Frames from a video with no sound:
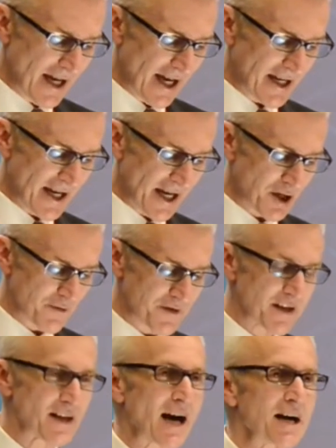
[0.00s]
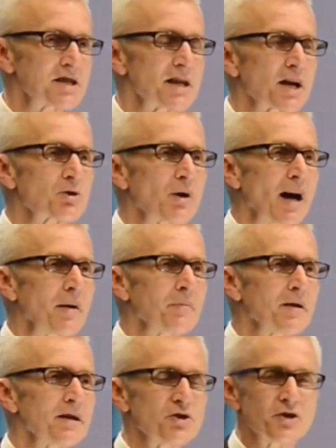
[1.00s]
and head of the high-tech
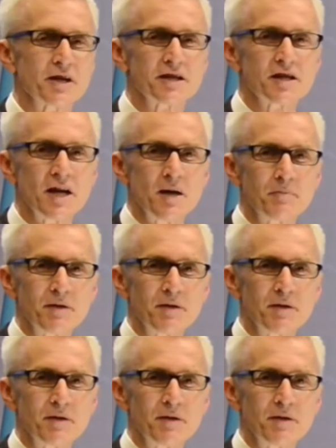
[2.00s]
crime unit